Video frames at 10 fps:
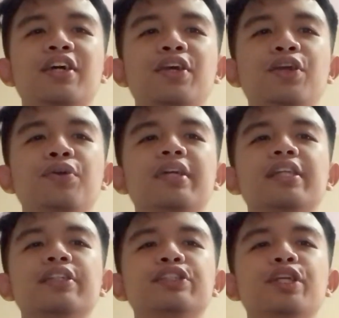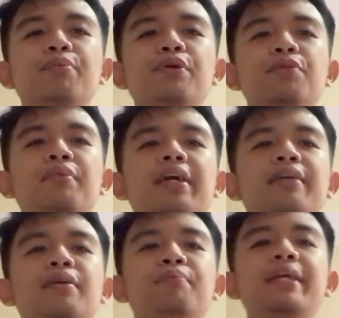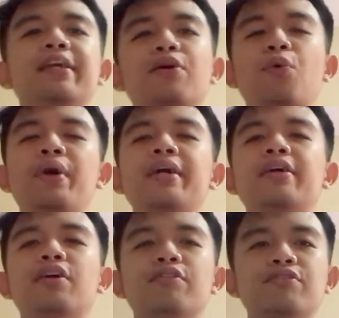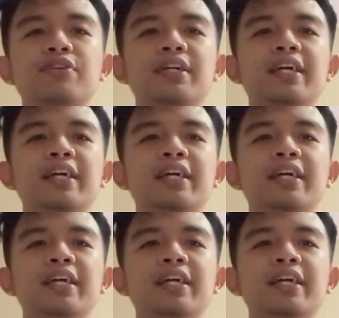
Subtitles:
You can contribute by being aware of